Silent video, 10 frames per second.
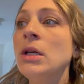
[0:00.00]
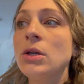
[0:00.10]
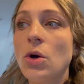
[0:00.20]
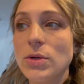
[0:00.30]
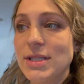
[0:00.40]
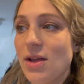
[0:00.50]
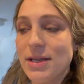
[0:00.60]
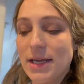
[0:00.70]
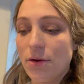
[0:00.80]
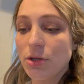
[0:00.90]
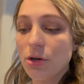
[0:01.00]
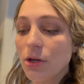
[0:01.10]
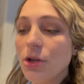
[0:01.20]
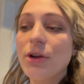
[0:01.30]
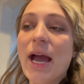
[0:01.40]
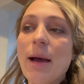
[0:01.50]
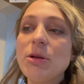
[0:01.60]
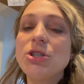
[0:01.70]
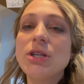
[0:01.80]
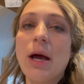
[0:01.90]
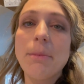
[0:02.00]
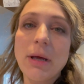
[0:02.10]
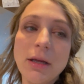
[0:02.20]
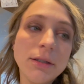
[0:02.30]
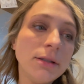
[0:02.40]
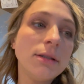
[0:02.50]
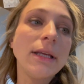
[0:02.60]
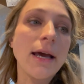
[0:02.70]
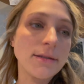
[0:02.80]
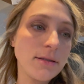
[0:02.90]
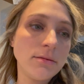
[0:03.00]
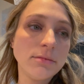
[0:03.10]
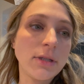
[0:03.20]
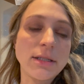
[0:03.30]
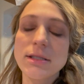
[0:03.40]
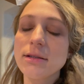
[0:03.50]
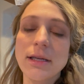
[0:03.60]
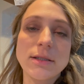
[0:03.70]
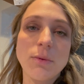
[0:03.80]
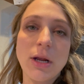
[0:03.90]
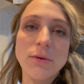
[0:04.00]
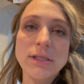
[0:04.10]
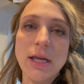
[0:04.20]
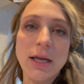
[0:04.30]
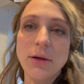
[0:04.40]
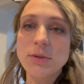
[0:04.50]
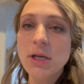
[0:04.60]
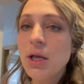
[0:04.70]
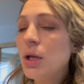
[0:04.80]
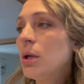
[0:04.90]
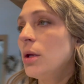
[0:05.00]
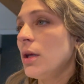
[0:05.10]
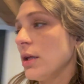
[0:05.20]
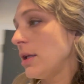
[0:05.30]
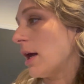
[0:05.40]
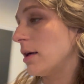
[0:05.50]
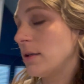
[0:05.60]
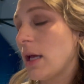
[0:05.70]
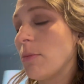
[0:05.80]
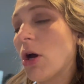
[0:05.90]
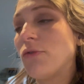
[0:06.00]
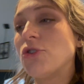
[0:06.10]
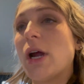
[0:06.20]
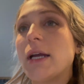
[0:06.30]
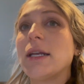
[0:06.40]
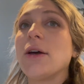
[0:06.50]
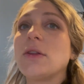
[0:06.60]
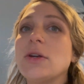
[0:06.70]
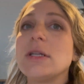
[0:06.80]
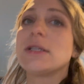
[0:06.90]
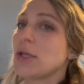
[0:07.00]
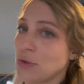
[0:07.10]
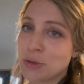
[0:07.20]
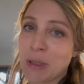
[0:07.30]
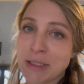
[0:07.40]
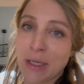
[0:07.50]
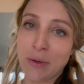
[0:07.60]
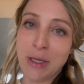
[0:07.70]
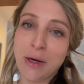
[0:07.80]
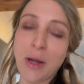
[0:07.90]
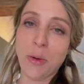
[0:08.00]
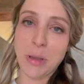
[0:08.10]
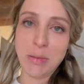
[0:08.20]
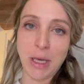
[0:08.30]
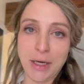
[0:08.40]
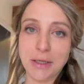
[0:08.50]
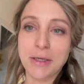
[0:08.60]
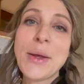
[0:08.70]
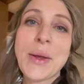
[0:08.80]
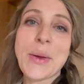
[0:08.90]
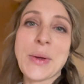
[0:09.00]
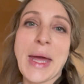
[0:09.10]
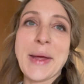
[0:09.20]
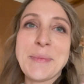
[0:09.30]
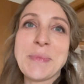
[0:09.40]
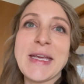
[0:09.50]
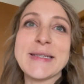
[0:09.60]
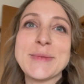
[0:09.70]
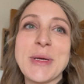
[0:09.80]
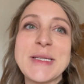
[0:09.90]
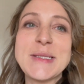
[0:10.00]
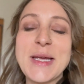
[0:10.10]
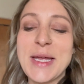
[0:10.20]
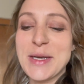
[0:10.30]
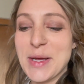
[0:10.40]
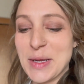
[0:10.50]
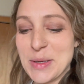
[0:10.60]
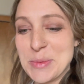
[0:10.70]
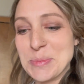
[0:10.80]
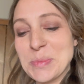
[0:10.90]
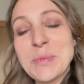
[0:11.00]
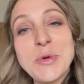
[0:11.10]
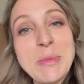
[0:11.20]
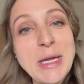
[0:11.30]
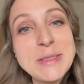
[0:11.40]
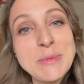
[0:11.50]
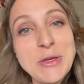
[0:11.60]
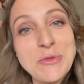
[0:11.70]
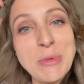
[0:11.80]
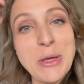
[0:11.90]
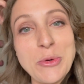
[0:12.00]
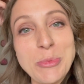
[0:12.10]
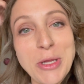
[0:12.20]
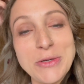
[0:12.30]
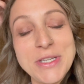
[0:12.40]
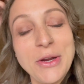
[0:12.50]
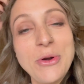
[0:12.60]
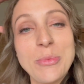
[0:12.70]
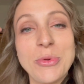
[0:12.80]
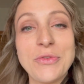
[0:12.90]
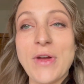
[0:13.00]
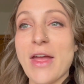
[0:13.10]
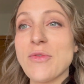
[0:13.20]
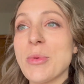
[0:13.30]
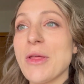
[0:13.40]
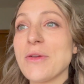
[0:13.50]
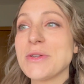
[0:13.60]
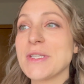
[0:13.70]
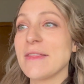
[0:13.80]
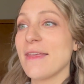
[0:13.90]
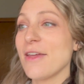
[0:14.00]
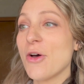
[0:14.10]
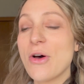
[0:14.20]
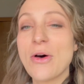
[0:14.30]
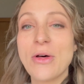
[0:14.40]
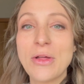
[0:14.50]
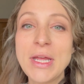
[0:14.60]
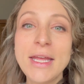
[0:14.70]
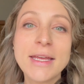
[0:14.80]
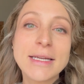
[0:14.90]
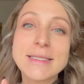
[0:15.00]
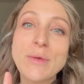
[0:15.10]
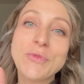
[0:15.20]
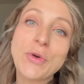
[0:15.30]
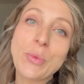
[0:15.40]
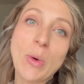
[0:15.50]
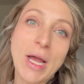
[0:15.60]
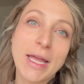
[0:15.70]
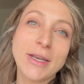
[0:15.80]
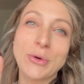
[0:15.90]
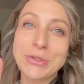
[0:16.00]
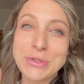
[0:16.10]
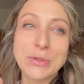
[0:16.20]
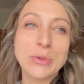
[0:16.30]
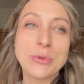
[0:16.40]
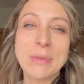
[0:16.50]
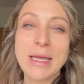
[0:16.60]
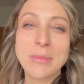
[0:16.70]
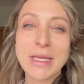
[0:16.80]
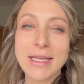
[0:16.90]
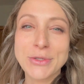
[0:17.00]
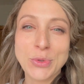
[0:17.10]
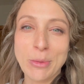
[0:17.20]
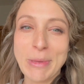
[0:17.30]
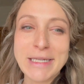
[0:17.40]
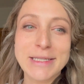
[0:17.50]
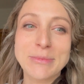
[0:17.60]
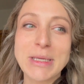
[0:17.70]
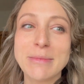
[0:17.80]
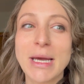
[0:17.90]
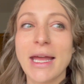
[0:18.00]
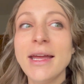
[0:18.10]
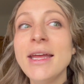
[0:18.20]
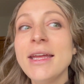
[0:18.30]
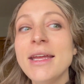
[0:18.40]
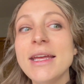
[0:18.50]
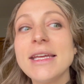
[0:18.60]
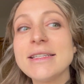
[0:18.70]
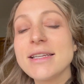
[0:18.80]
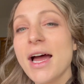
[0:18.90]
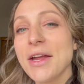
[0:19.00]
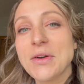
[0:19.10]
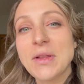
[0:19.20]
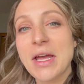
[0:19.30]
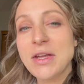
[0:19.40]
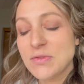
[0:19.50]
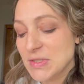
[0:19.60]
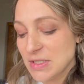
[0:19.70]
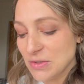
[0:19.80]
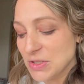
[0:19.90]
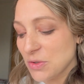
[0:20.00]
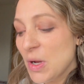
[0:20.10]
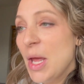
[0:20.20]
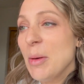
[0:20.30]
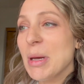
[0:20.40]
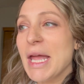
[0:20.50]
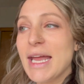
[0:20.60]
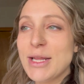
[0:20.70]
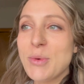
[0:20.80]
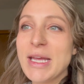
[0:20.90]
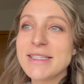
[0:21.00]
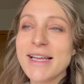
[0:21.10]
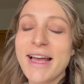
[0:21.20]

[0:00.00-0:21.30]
coleslaw down, your cabbage down. But yes, that's what I was saying. I'm off track now. There is a huge mess out here. I'll be back. Okay, yes, my son reminds me of my own brothers. I grew up with 5 brothers, and they all, except for 1 or 2 maybe, tormented me my entire life, still do. But anyways,